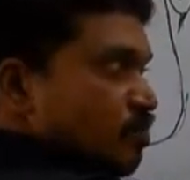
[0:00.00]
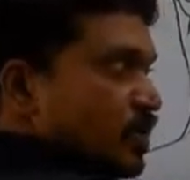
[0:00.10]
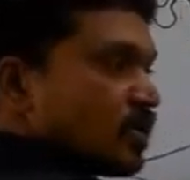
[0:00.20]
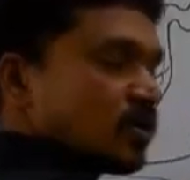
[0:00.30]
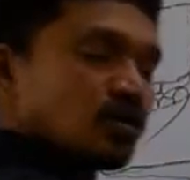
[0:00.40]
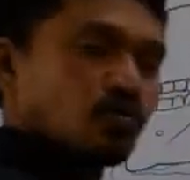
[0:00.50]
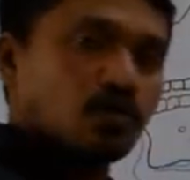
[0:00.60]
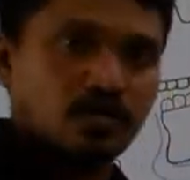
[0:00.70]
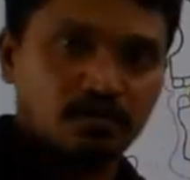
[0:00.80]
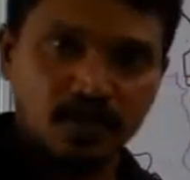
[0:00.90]

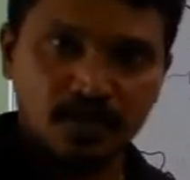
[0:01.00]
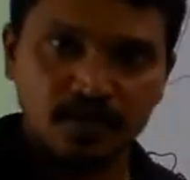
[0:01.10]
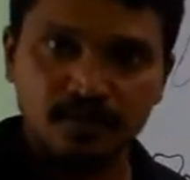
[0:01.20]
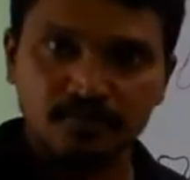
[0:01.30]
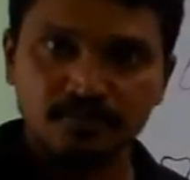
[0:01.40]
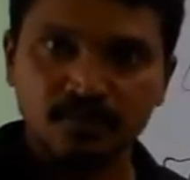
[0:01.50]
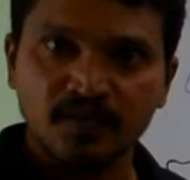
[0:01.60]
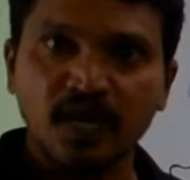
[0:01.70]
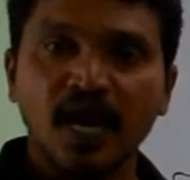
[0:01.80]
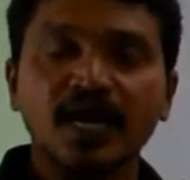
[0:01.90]
pre-vertebral layer,
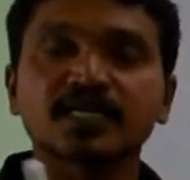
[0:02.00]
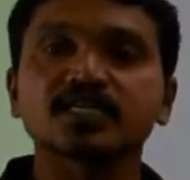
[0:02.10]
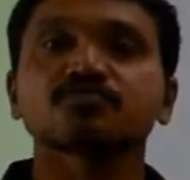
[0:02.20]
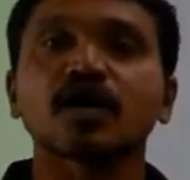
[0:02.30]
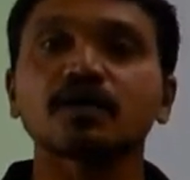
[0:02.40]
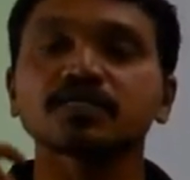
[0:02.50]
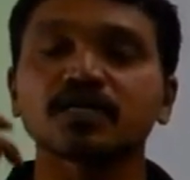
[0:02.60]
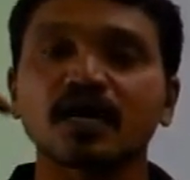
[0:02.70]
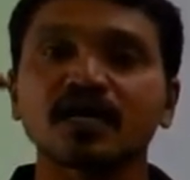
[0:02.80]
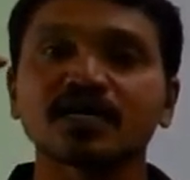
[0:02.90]
and it is forming
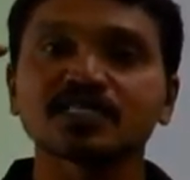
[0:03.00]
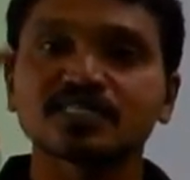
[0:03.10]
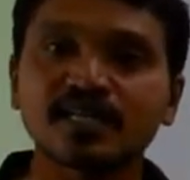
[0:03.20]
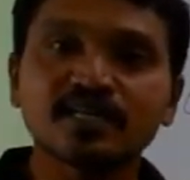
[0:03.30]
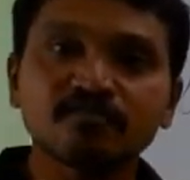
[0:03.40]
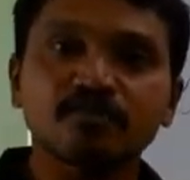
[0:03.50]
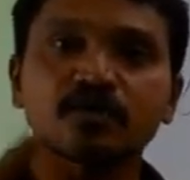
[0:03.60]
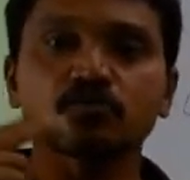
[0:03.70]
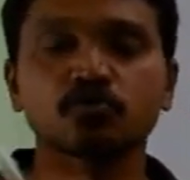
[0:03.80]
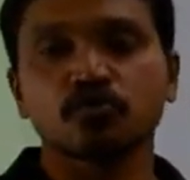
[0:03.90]
the sling
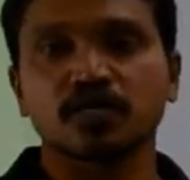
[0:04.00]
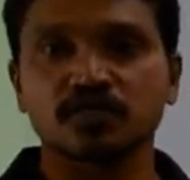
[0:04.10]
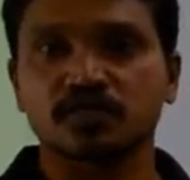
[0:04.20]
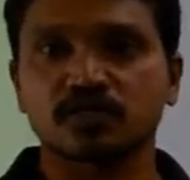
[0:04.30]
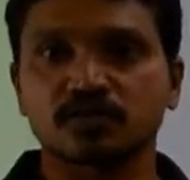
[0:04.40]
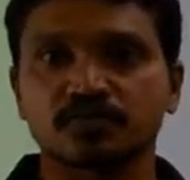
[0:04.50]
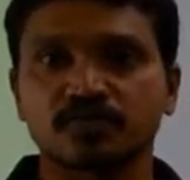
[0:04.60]
for two muscles,